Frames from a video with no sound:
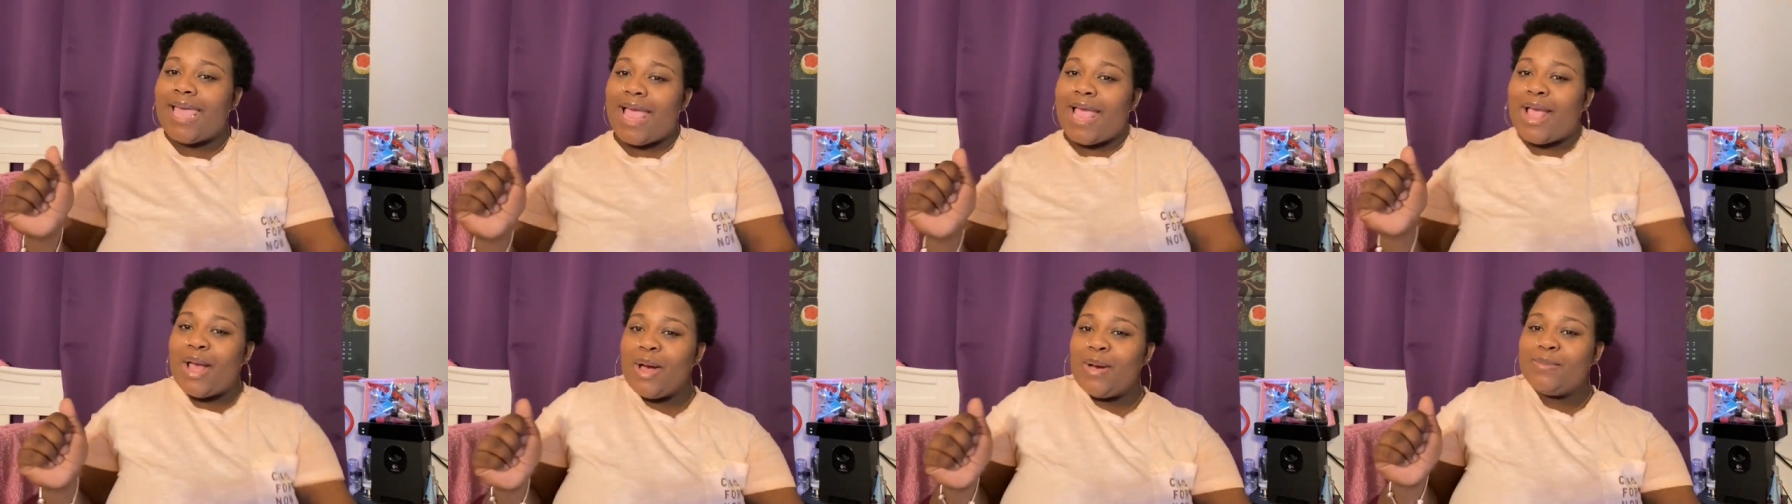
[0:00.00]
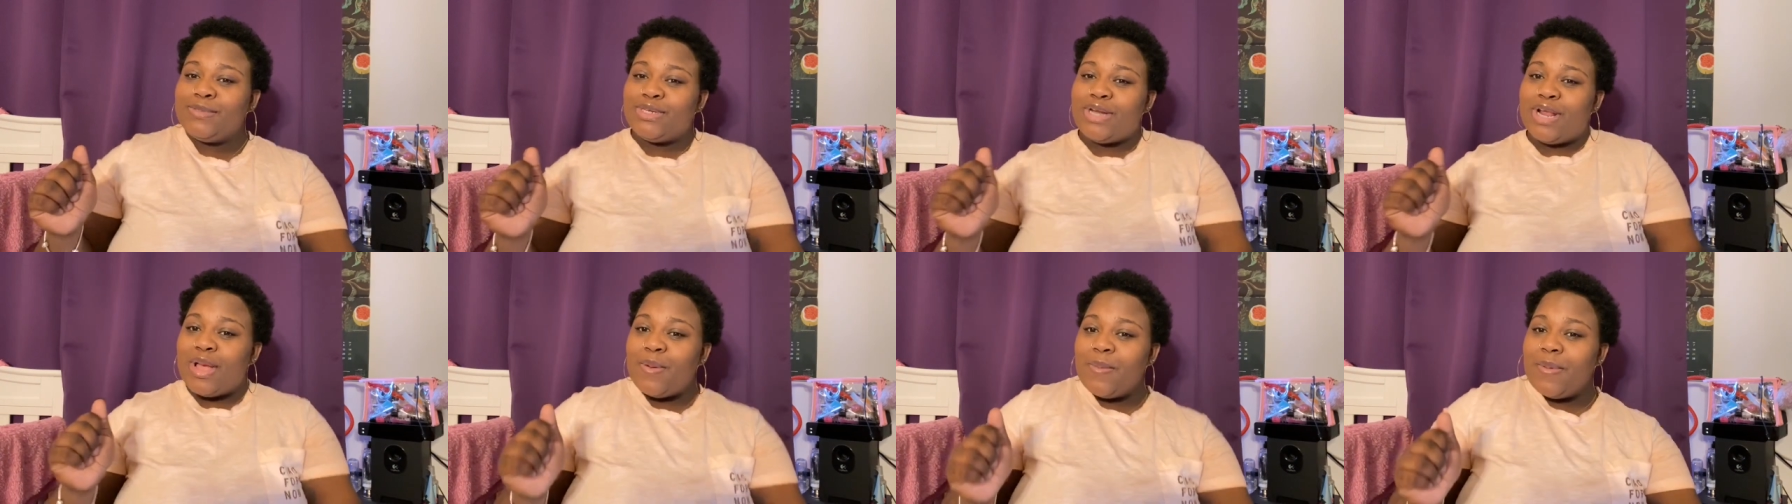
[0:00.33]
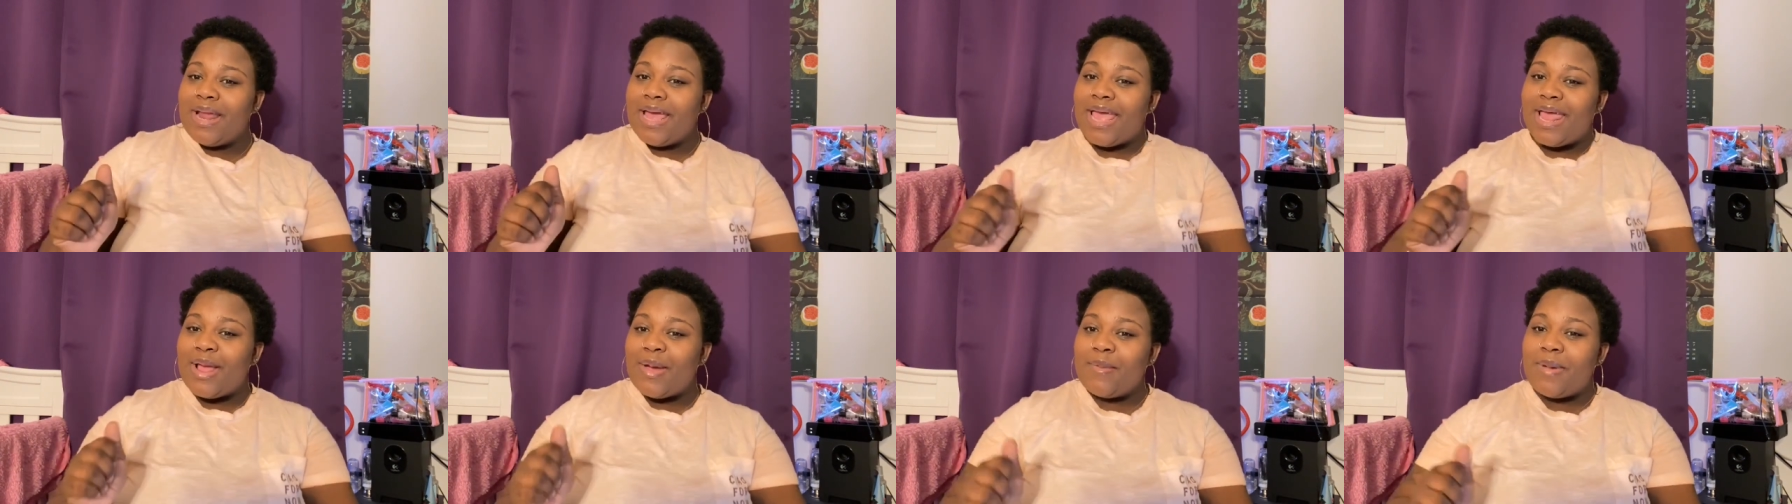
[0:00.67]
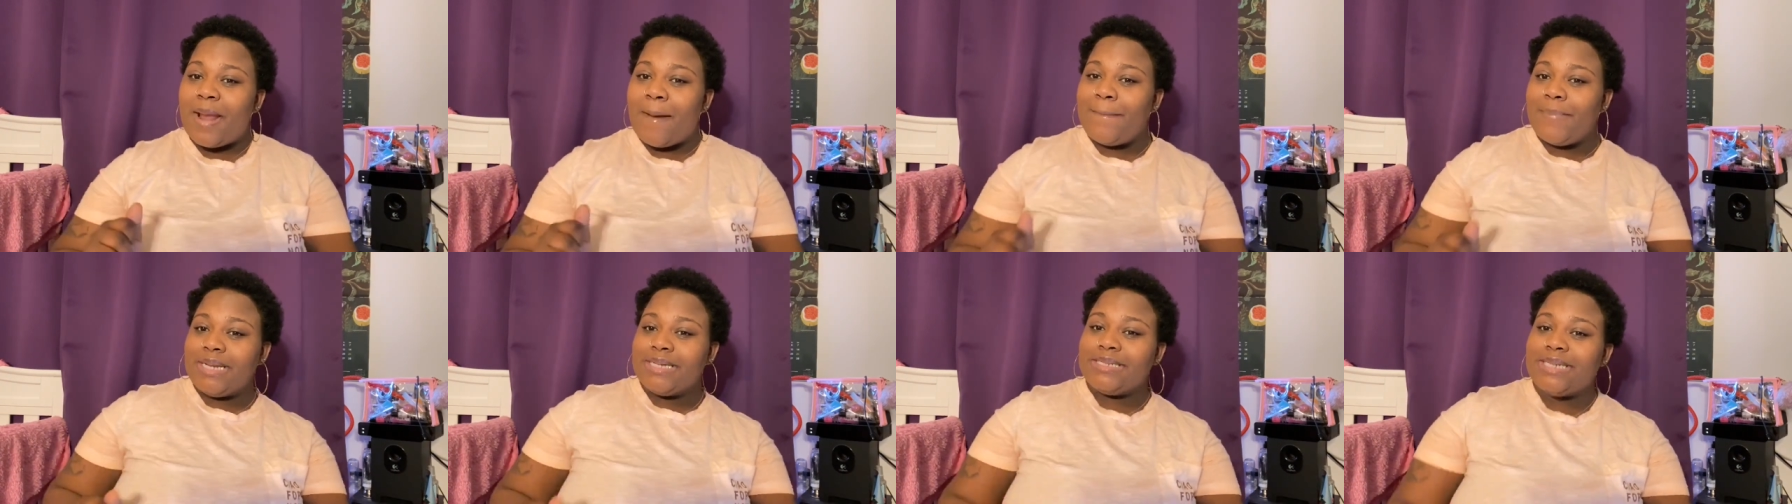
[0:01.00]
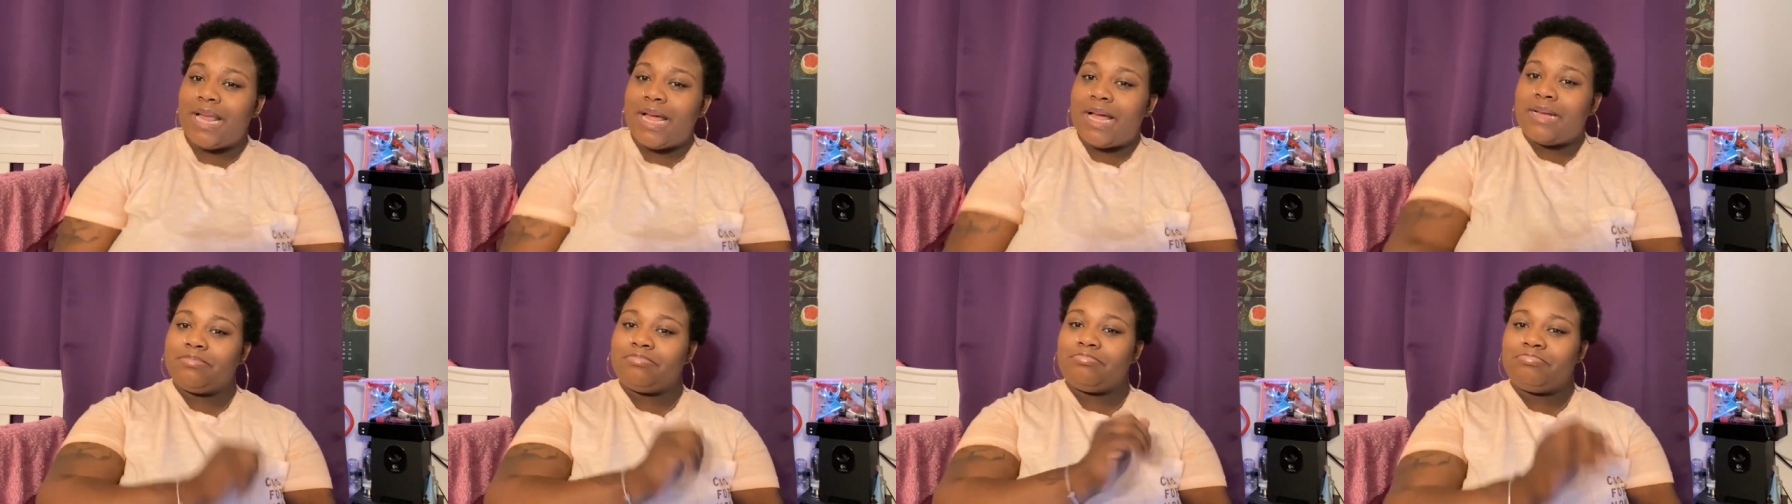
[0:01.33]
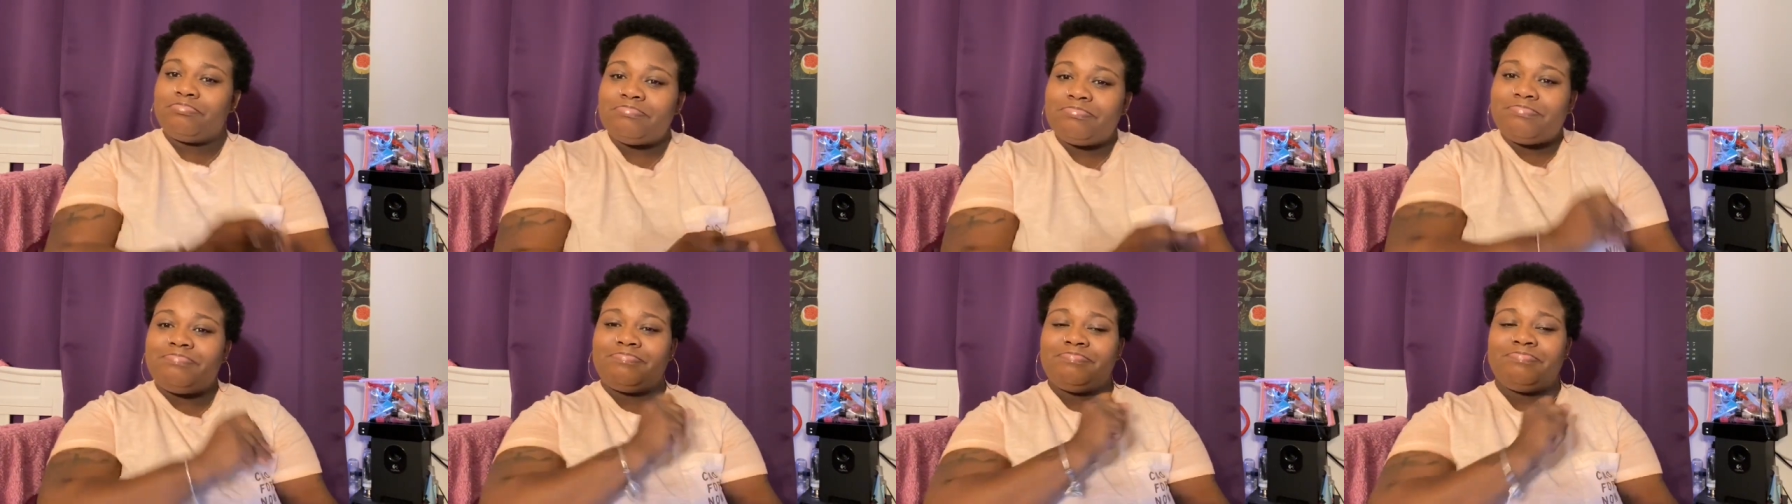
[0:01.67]
Ain't no when I hit a with
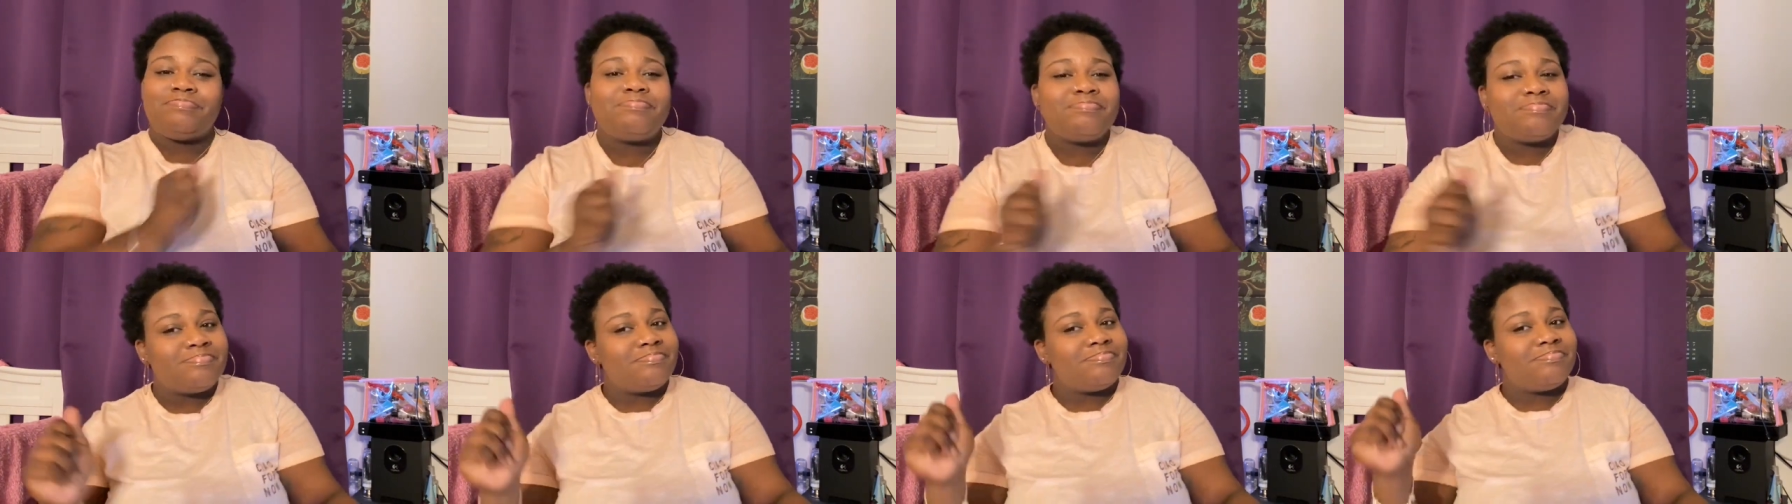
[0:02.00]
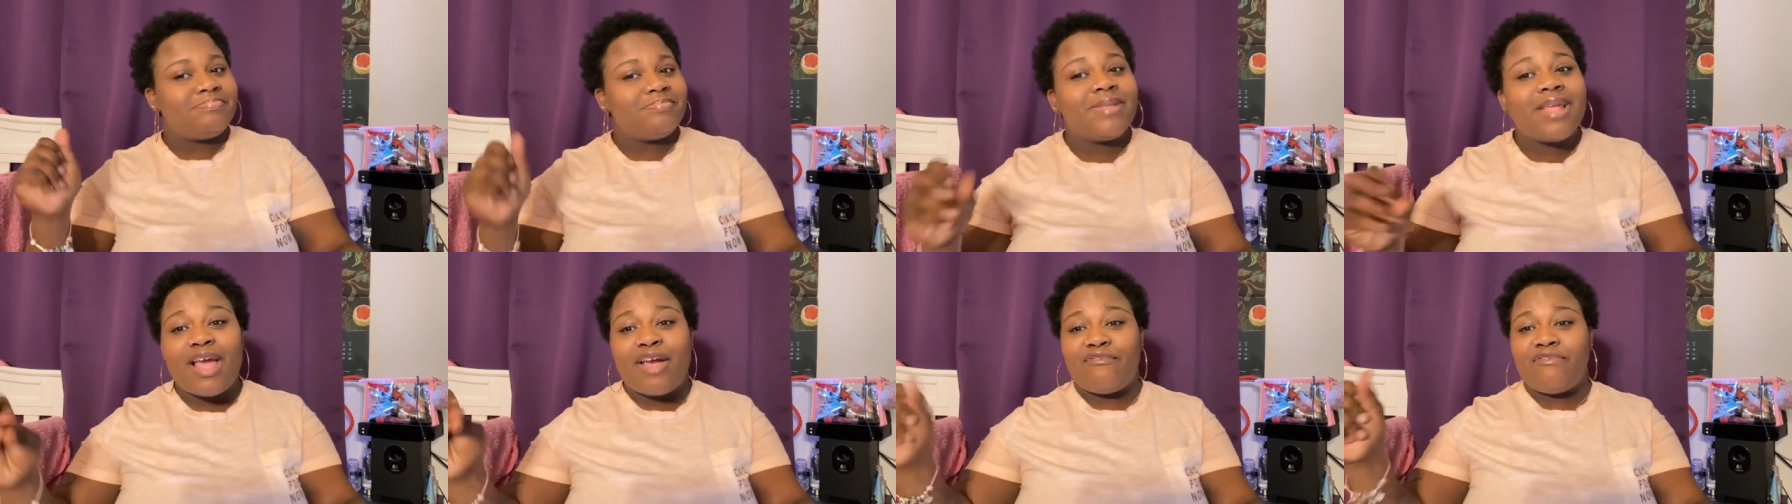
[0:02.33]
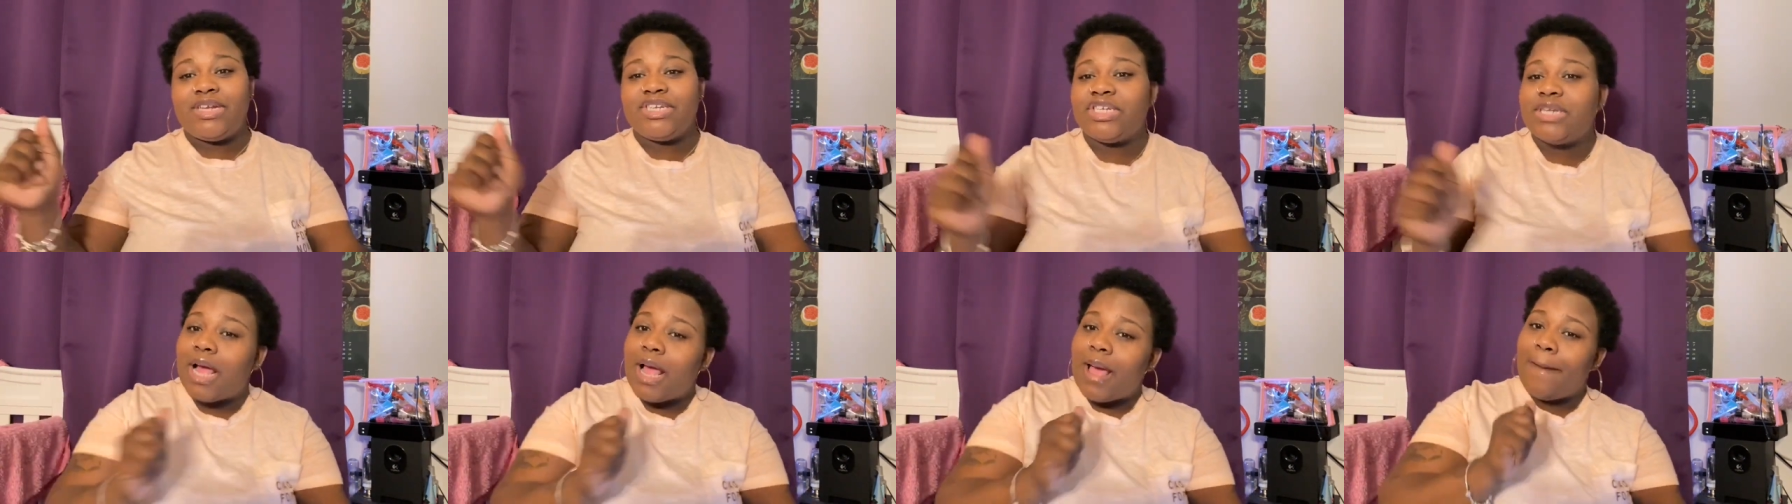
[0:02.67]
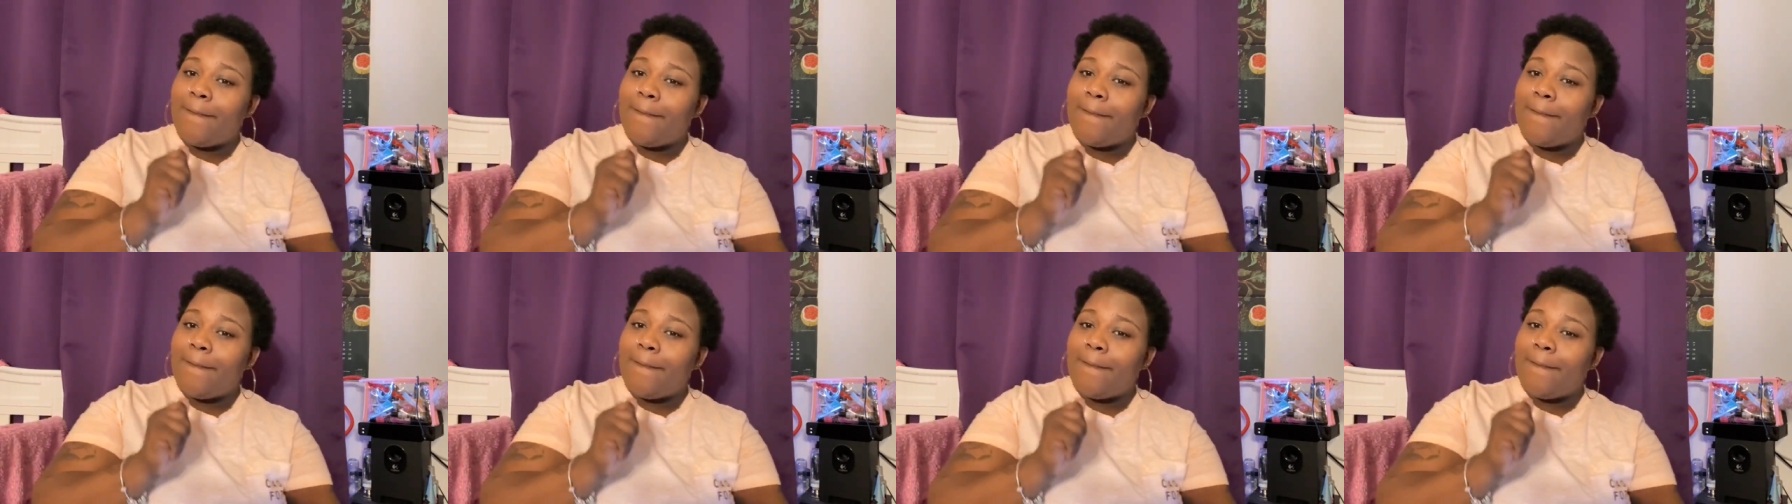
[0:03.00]
punchline. Hit a couple shots for this punchline.